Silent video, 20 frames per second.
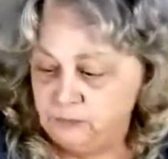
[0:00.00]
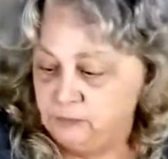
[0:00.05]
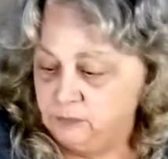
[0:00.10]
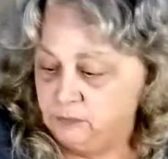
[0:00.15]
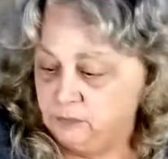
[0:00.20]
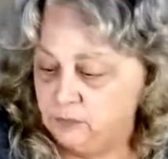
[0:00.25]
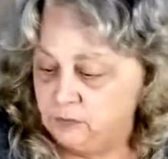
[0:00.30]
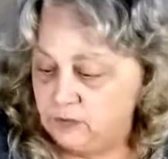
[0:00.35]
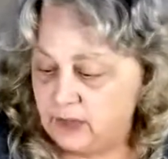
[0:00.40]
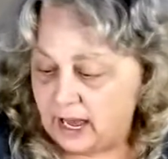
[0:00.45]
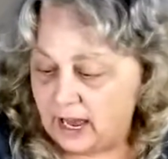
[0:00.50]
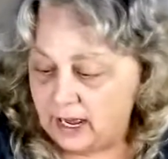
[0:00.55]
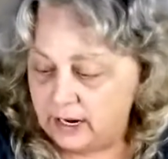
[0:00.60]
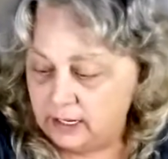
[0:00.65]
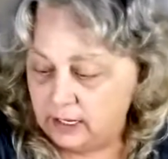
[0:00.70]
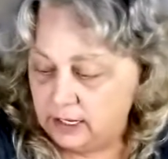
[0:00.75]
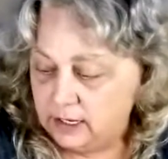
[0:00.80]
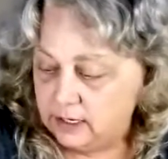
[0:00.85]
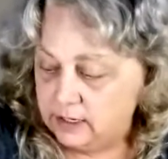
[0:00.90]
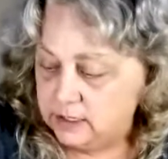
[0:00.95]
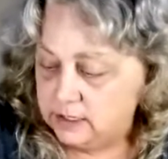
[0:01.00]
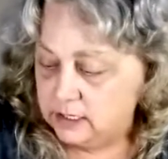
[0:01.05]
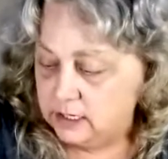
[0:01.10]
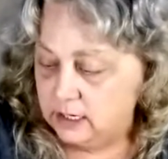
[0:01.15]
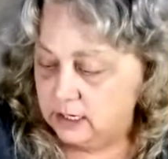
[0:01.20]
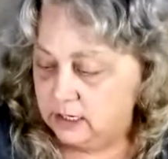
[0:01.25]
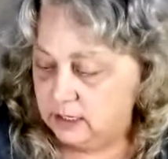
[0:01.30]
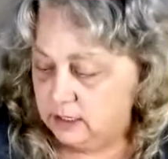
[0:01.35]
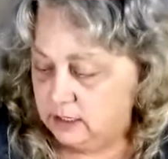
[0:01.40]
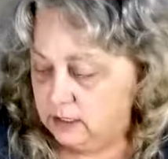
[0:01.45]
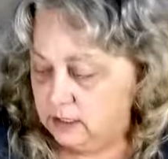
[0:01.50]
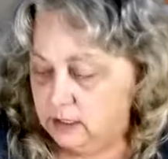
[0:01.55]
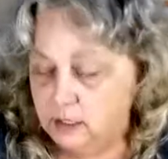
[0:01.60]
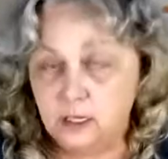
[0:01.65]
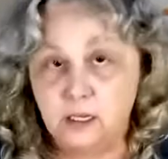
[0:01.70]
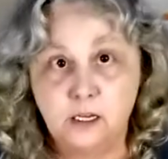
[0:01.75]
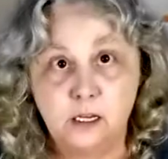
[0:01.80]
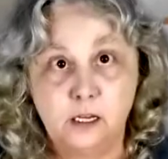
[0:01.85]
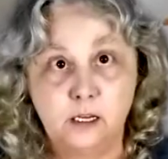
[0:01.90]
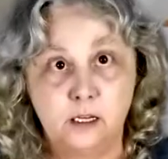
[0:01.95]
that is
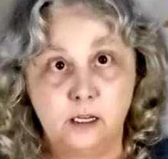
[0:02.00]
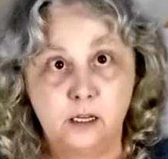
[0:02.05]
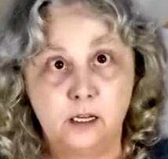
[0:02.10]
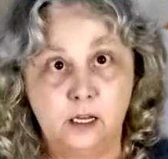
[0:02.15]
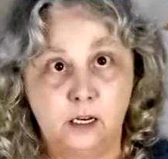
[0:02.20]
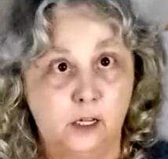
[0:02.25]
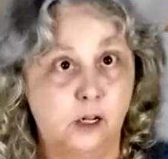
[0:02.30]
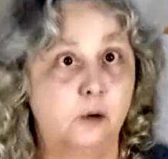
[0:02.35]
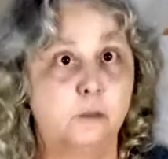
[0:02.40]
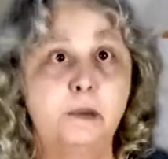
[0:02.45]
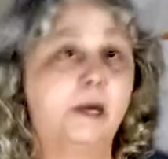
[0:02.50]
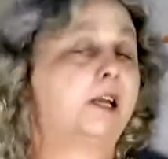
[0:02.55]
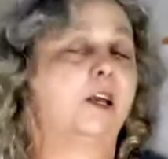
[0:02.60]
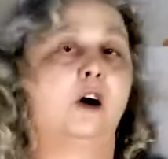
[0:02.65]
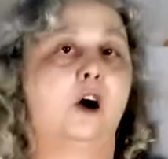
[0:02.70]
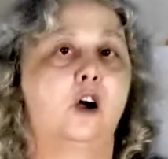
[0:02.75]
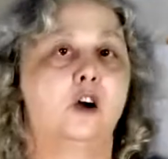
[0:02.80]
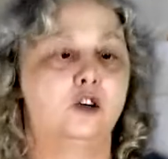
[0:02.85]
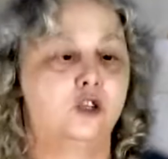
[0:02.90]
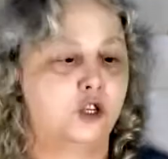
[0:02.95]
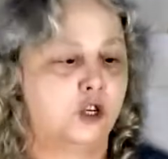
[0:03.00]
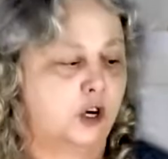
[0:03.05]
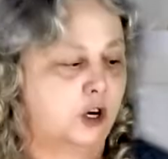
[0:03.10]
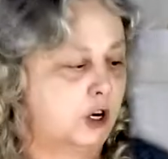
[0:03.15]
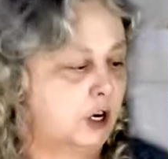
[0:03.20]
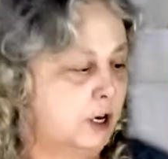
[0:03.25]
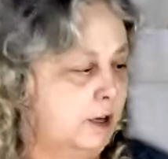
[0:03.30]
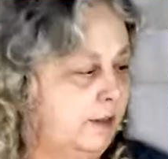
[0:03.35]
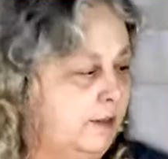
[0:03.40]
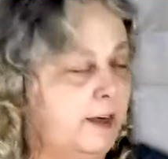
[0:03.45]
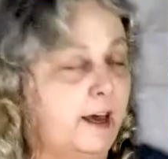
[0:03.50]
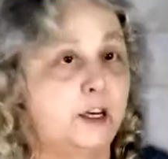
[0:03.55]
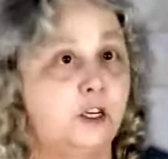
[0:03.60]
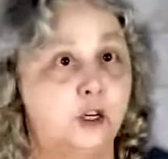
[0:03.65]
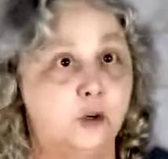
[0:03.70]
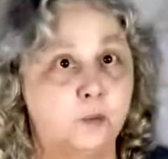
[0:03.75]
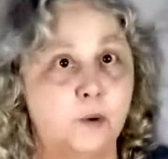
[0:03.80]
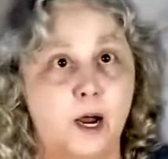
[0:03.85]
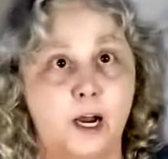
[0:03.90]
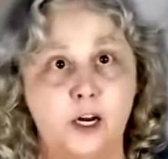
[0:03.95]
a little bit larger than your
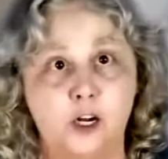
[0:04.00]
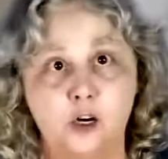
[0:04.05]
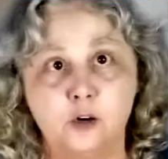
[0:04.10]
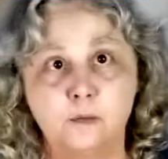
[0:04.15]
runner,